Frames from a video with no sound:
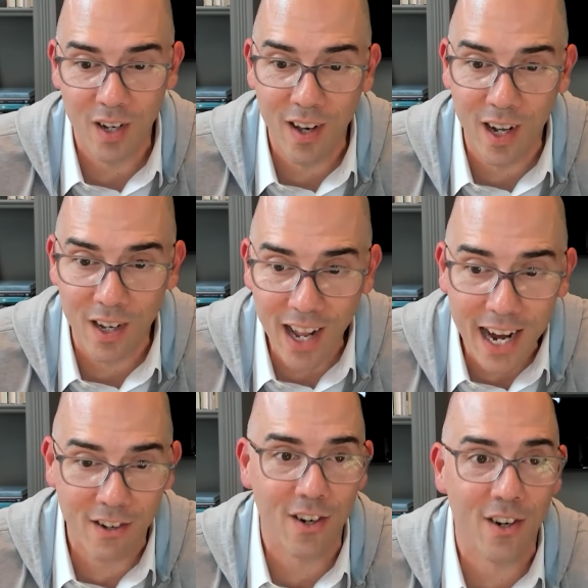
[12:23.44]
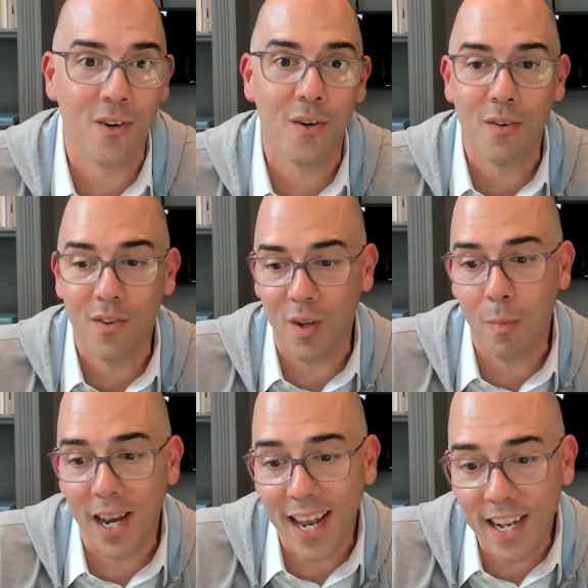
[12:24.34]
a doctor or
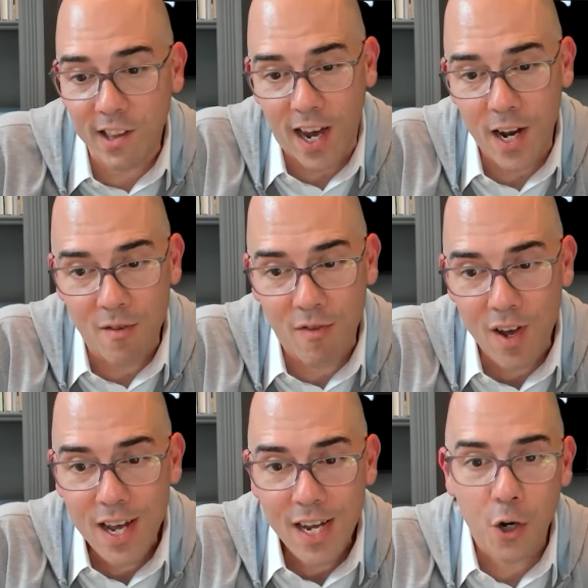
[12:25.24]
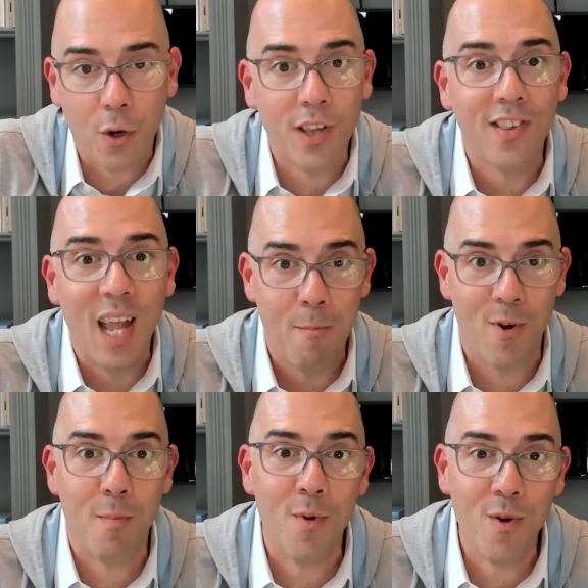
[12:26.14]
somebody, it's kind of, you're a step
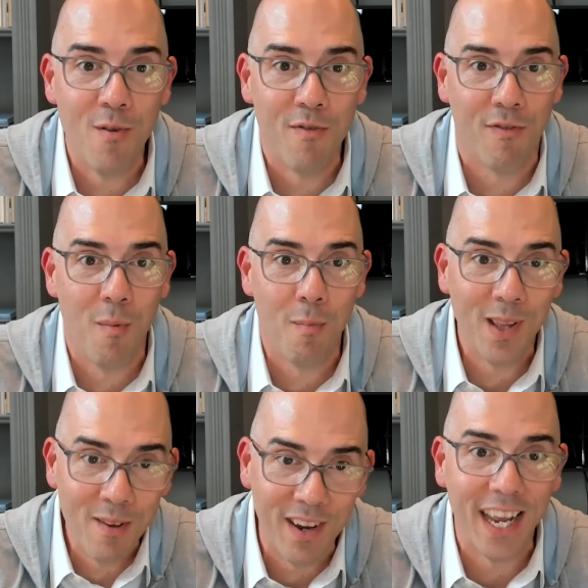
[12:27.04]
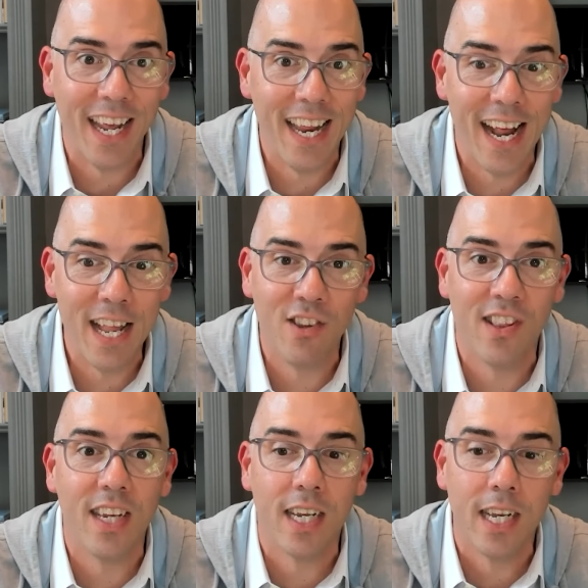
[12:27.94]
removed from living it. And I just
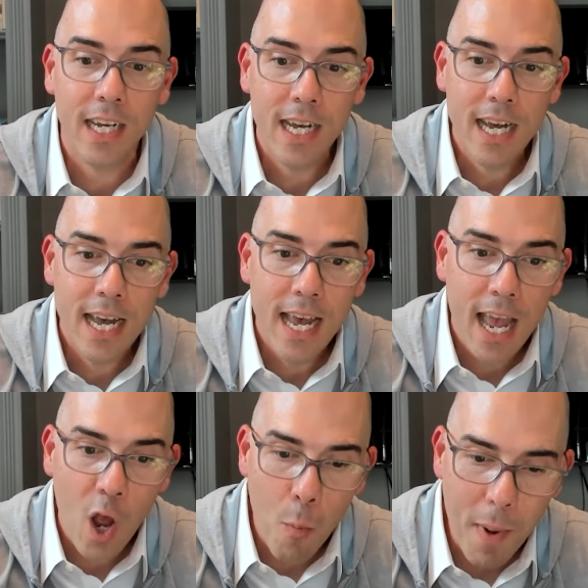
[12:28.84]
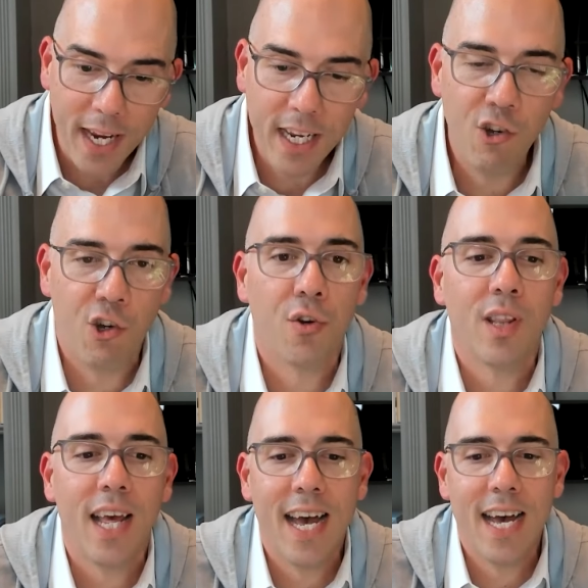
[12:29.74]
think making sure
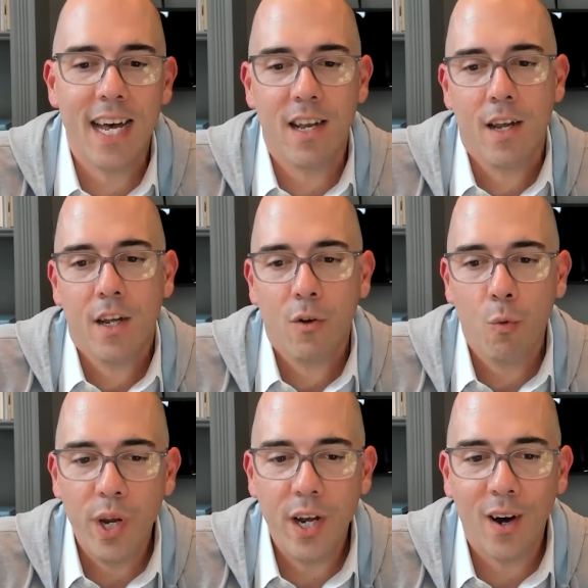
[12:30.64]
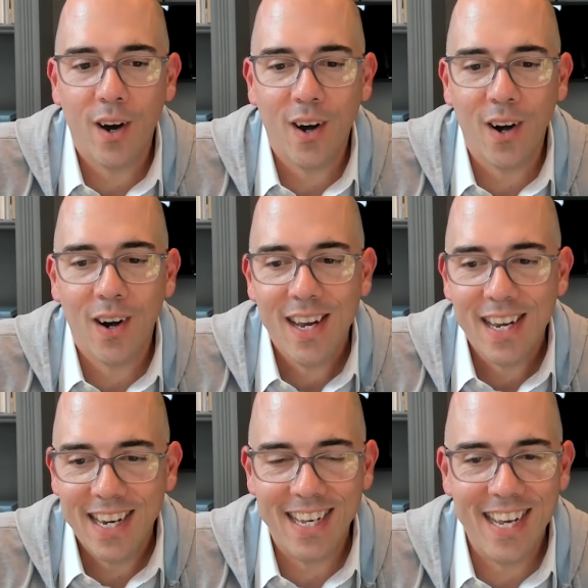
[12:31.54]
that we are
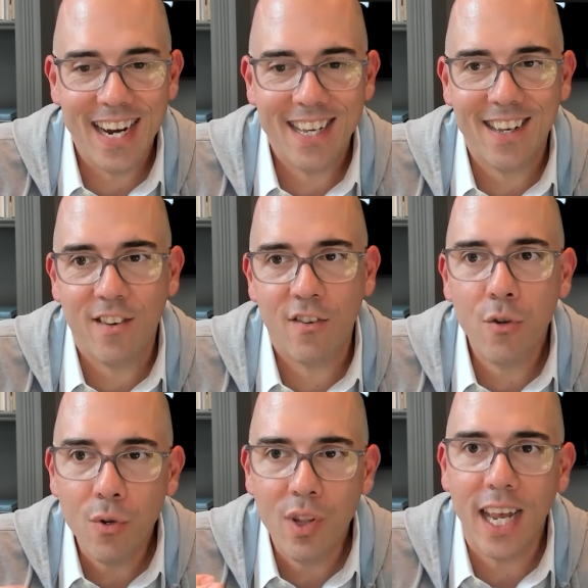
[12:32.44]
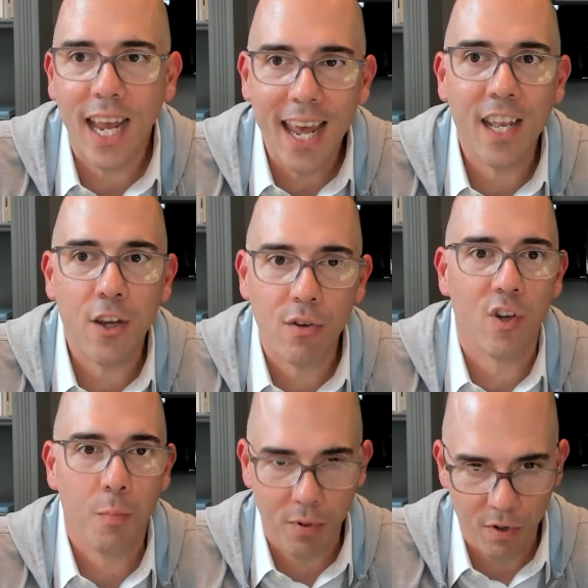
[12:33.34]
connected to the end
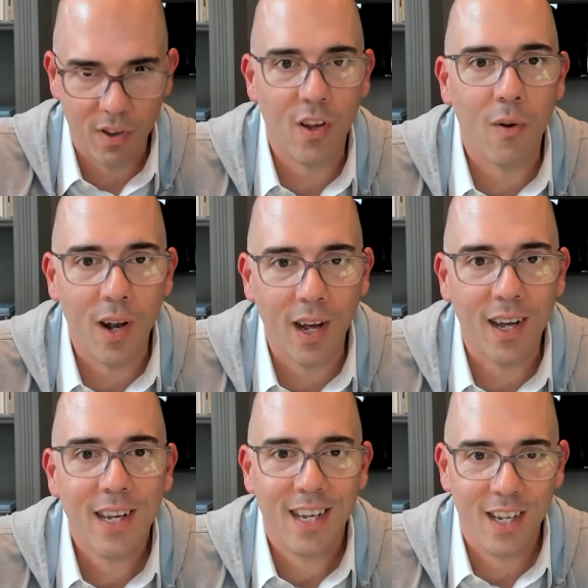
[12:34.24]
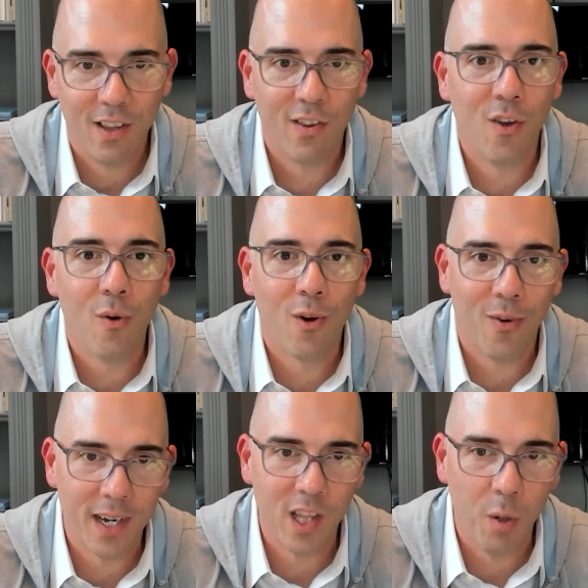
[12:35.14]
user persona is so
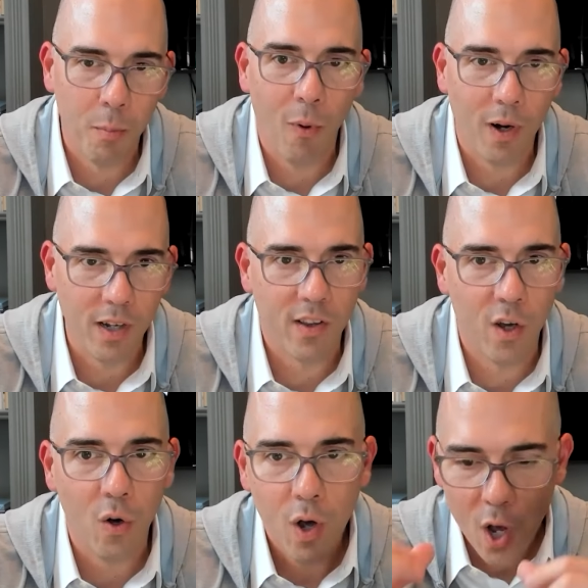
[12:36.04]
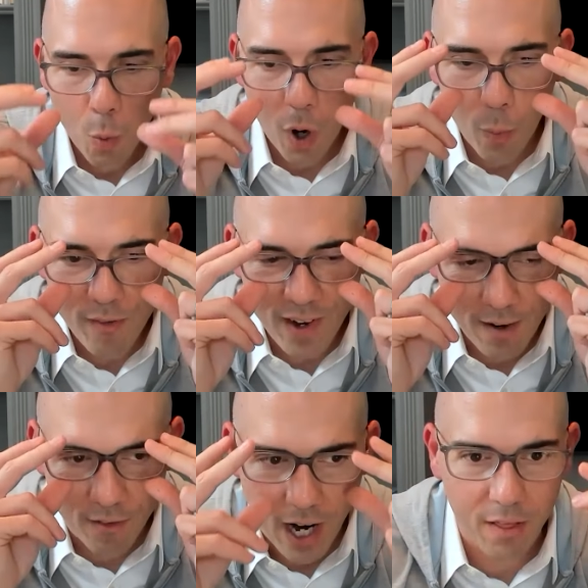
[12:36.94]
critically important. So what we've kind
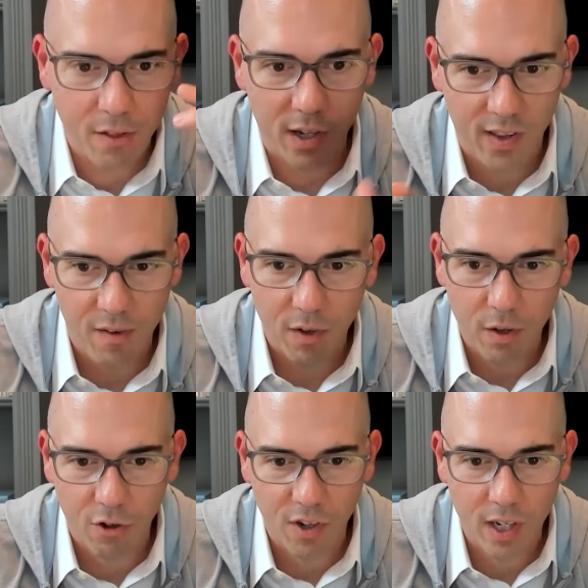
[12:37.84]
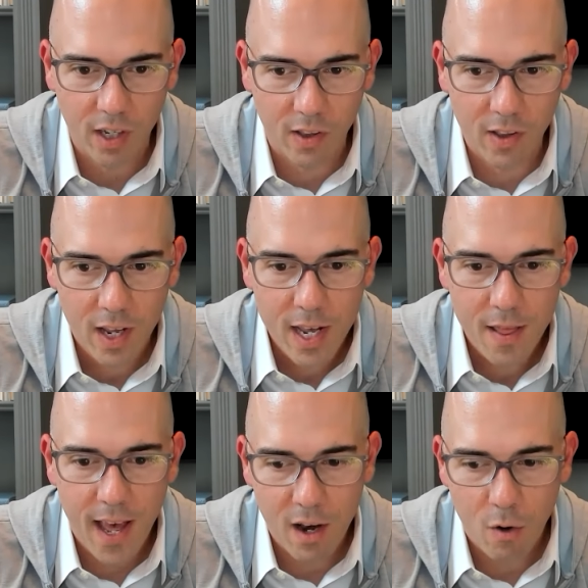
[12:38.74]
of gone through this evolution is
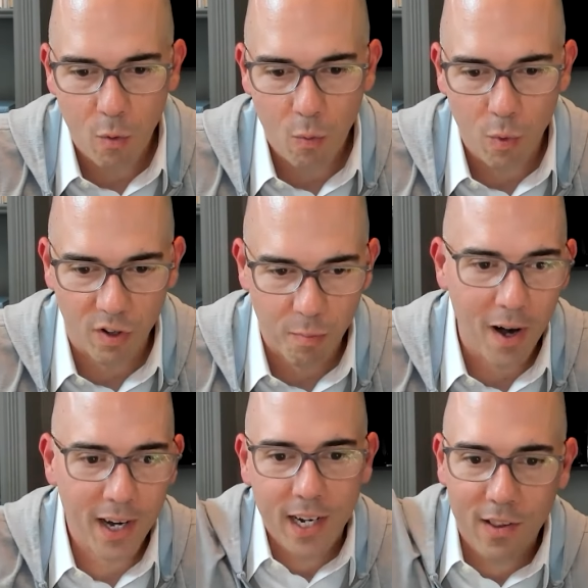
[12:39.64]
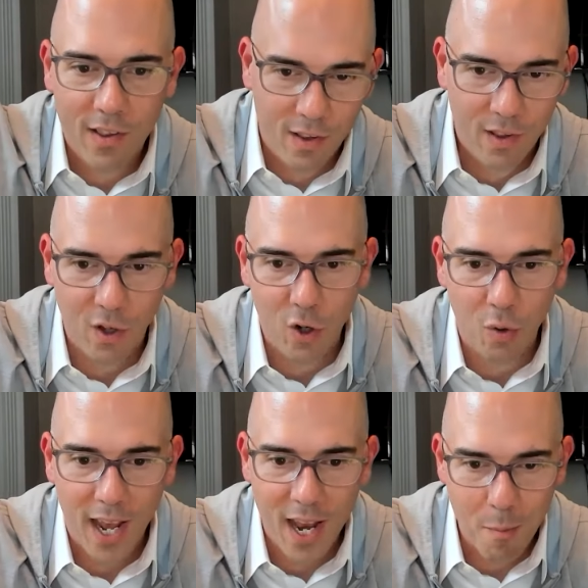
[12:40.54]
that there's markets, so
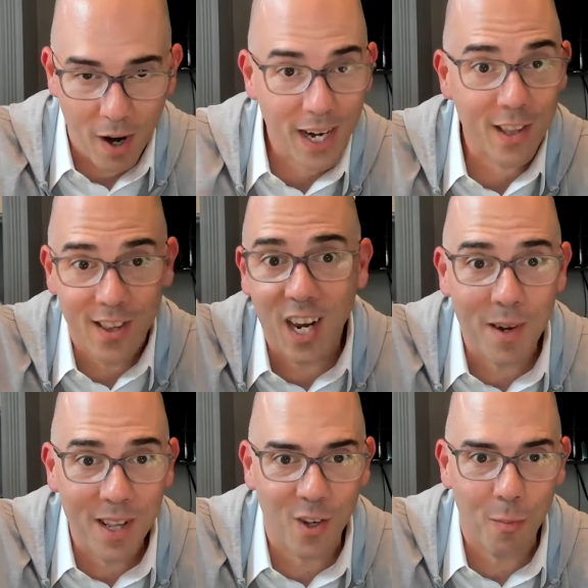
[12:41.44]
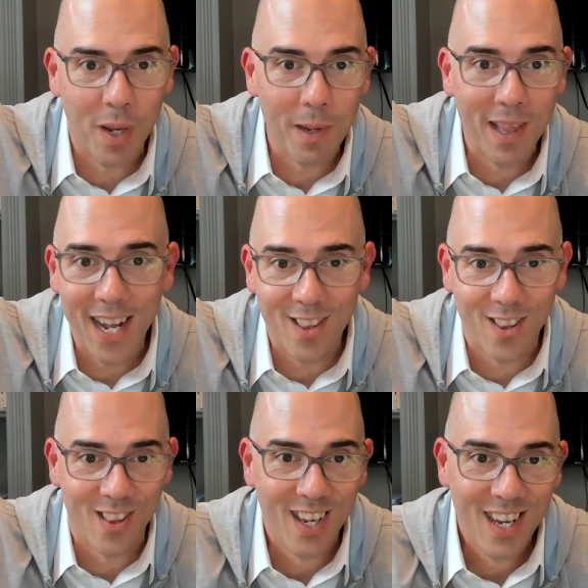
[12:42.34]
in market segments, so maybe
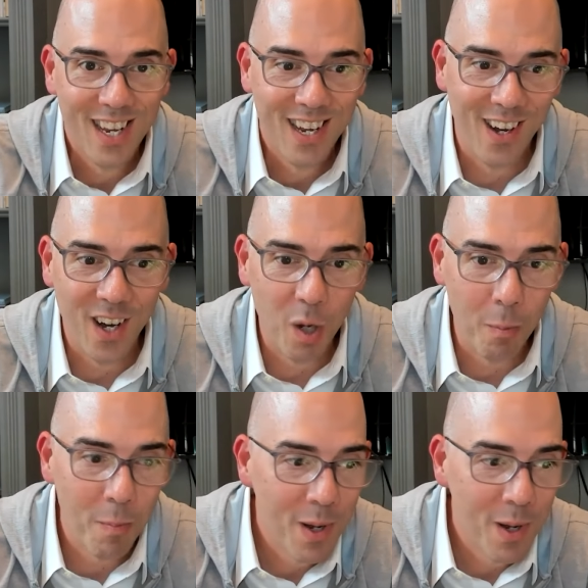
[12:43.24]
that's a